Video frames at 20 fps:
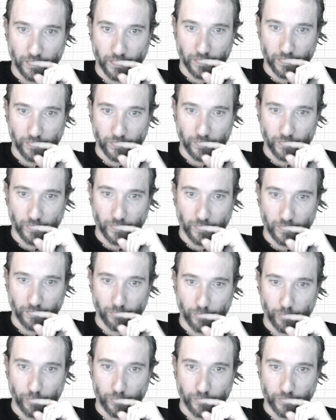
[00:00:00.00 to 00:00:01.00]
and do a
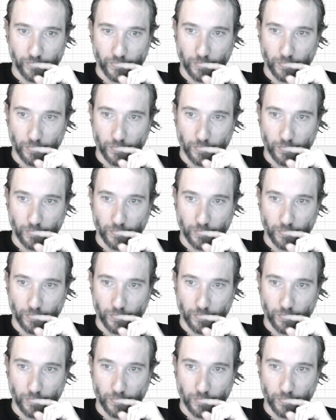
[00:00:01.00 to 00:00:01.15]
move